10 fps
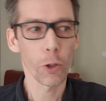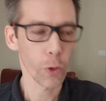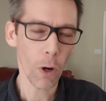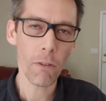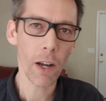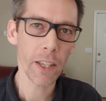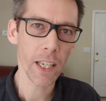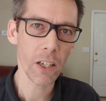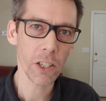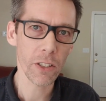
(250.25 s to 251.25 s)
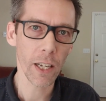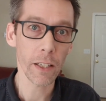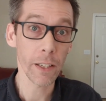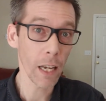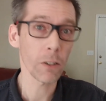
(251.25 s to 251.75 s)
drove on the
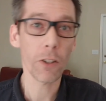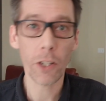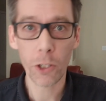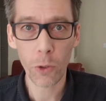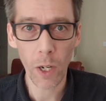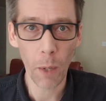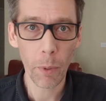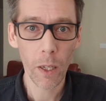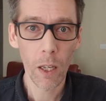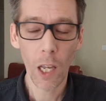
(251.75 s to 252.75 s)
interstate down to the strip